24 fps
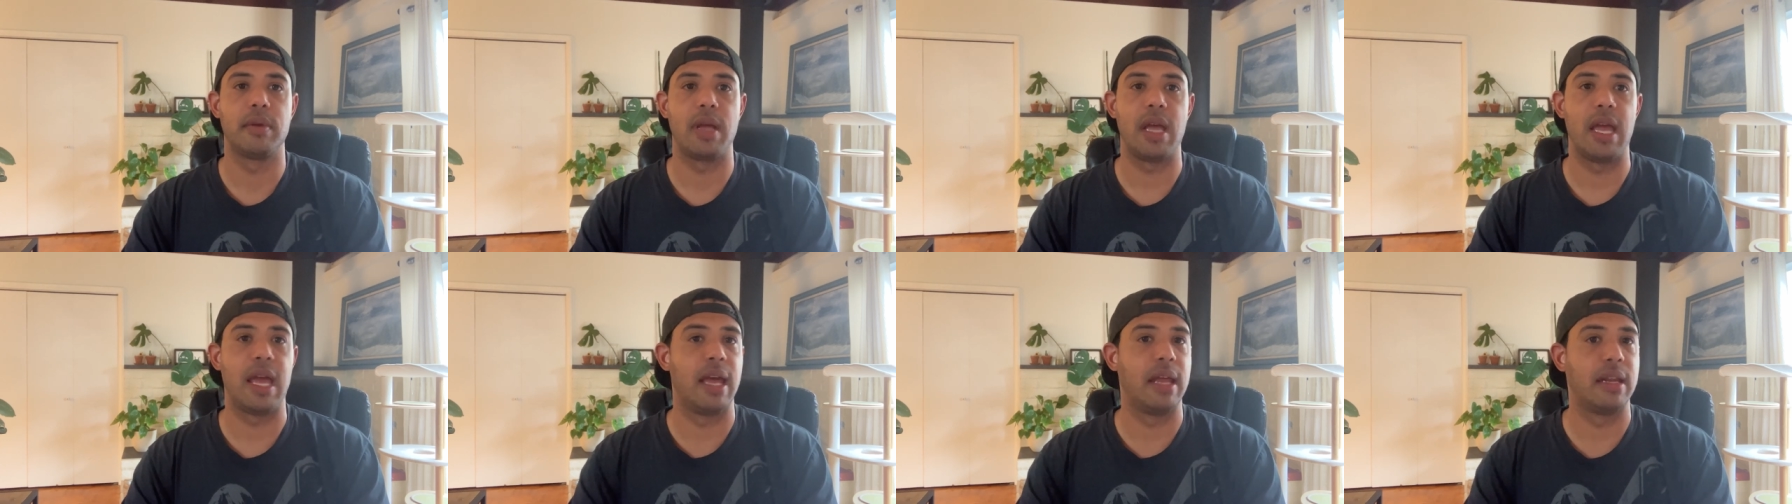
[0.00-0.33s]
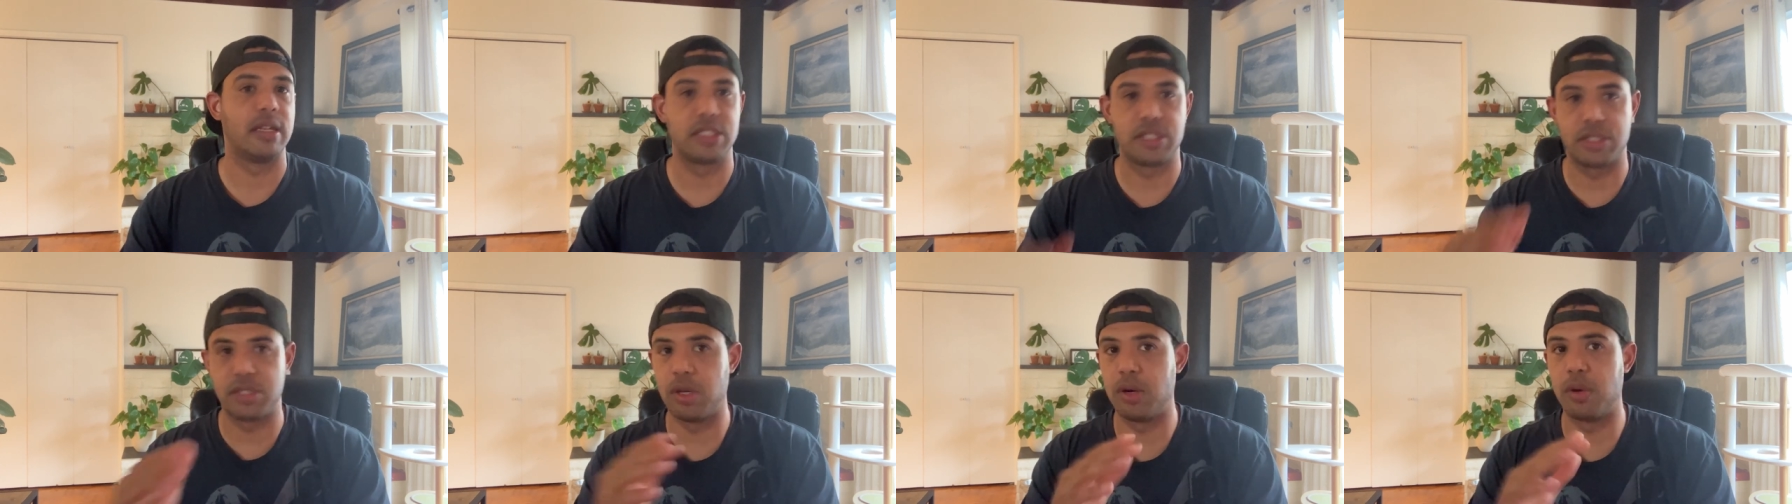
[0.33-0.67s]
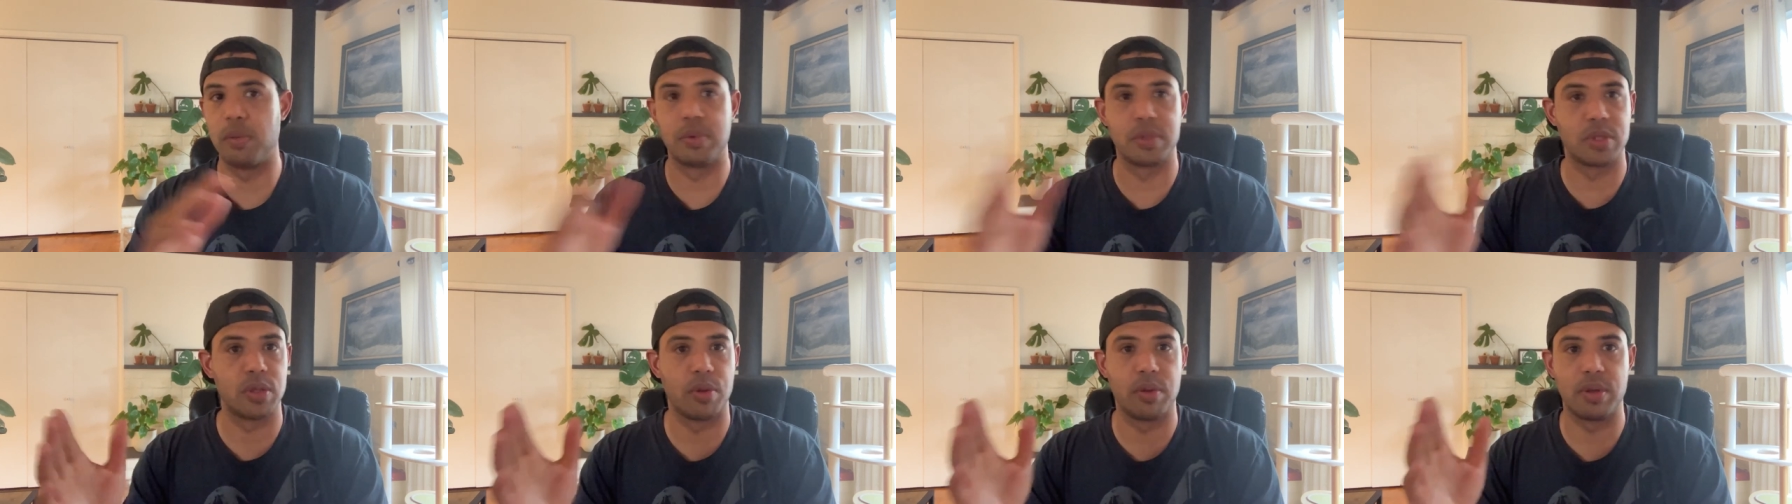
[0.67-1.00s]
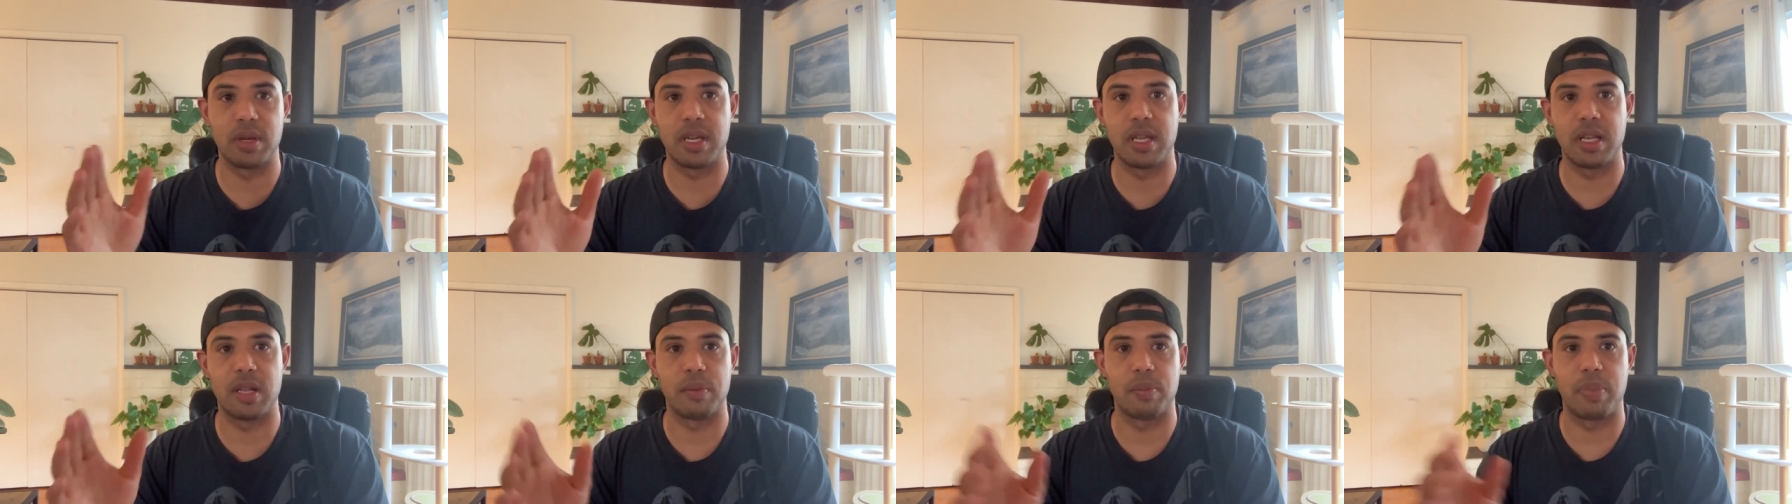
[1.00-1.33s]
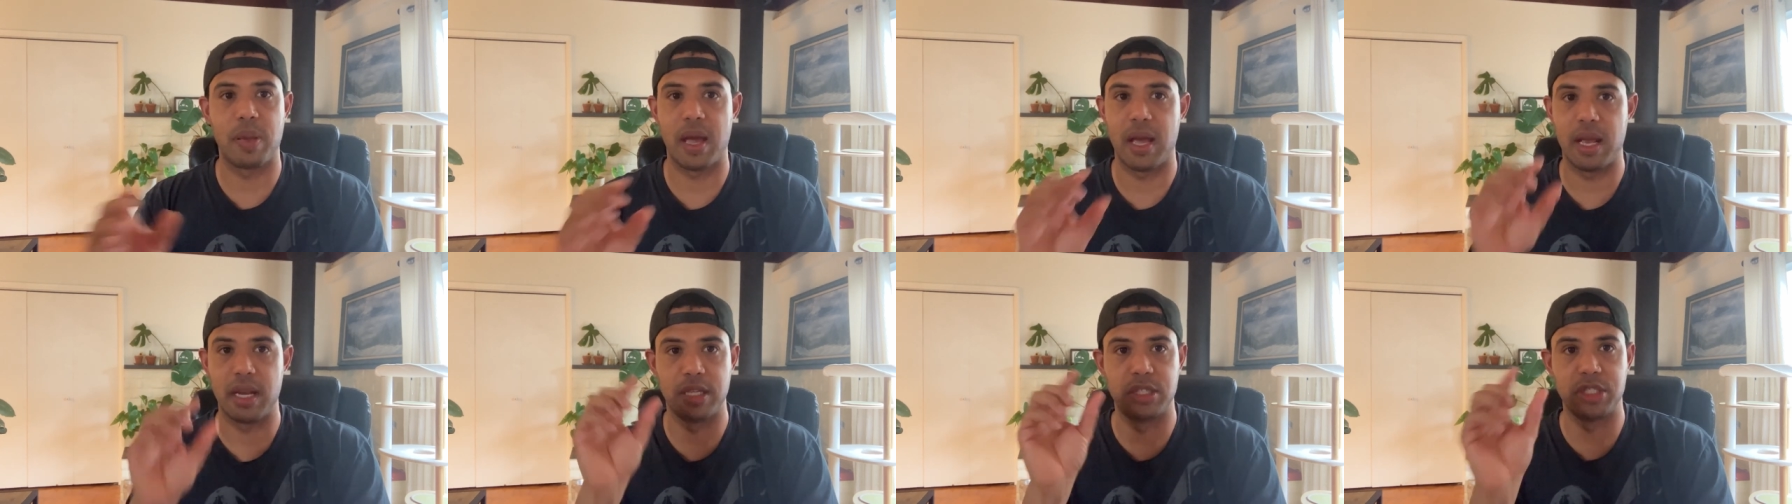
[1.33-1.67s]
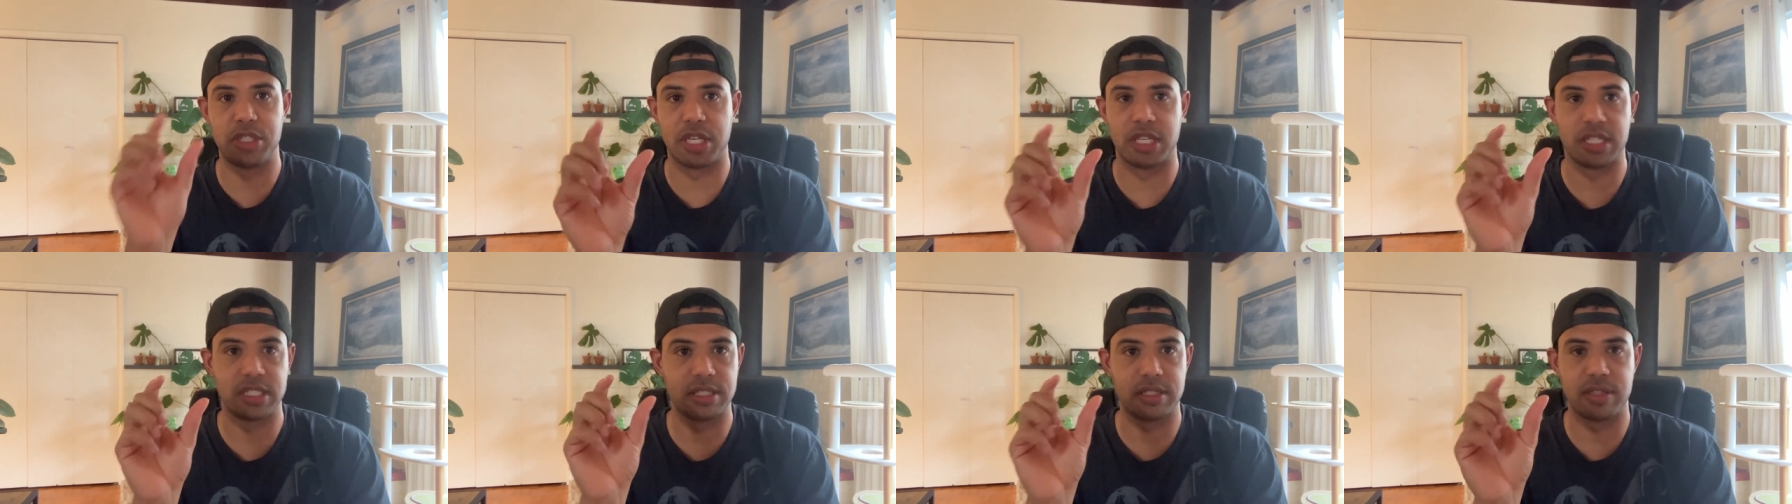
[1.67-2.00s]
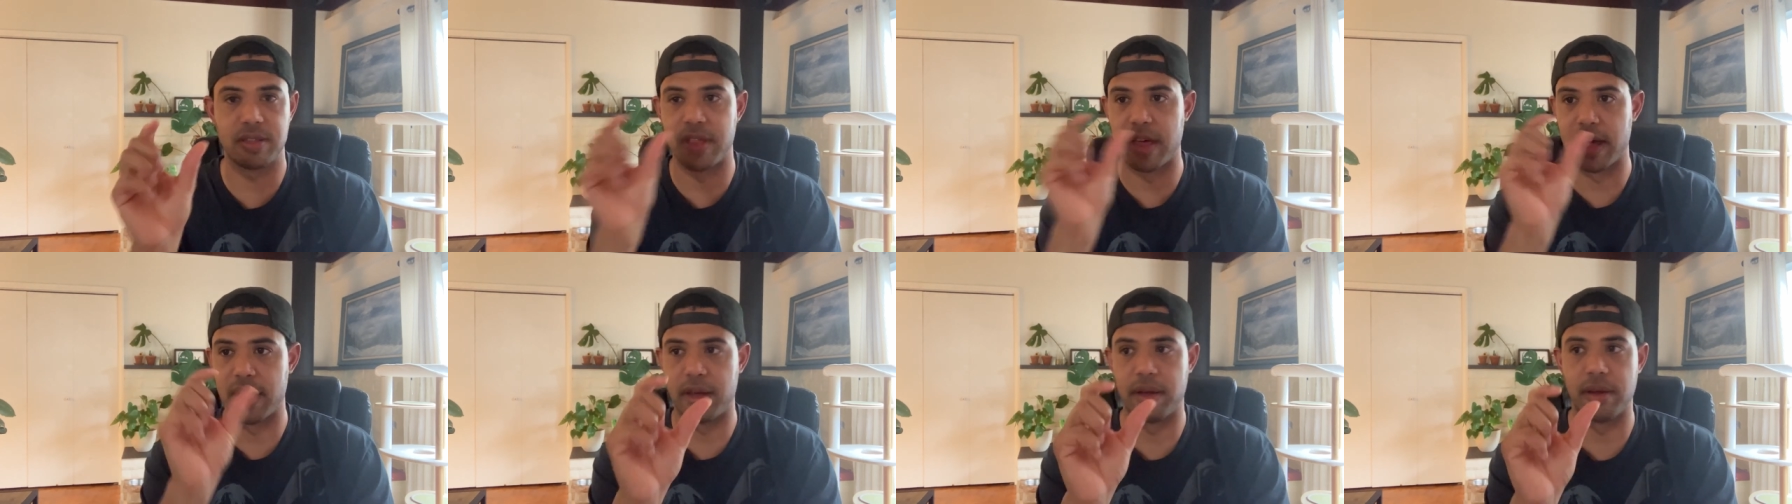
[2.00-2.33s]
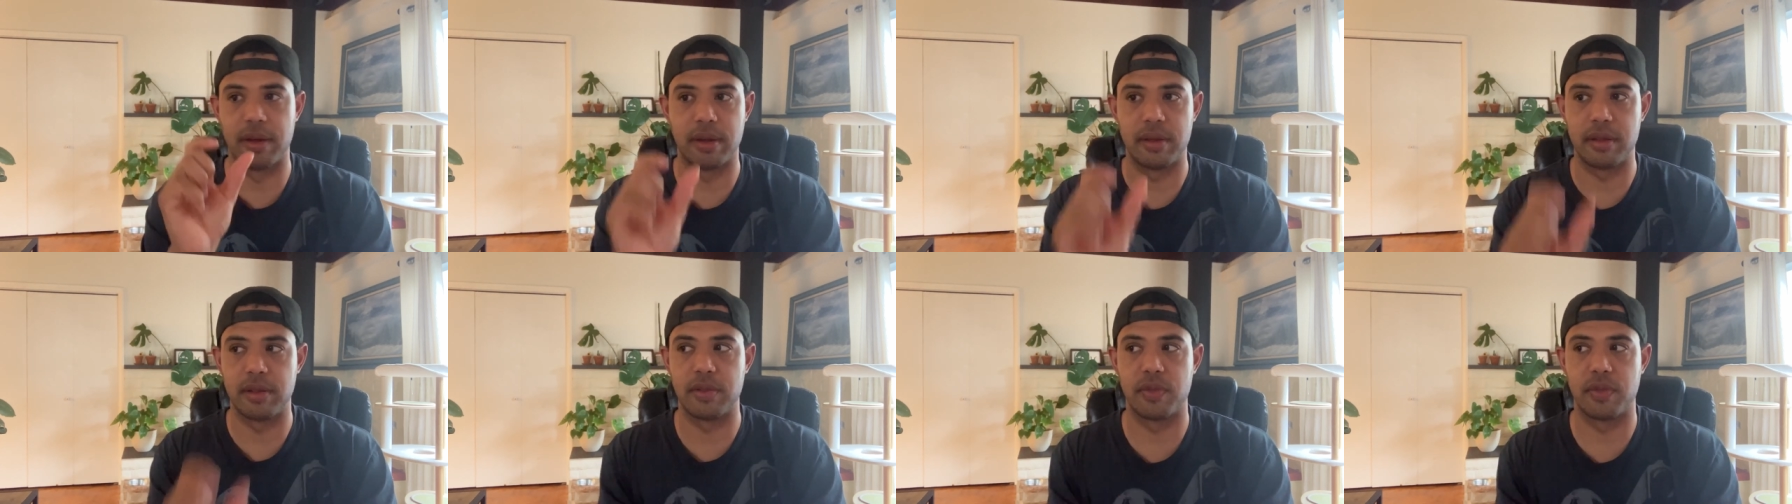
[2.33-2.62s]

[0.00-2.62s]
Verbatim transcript: and still was only getting paid just the,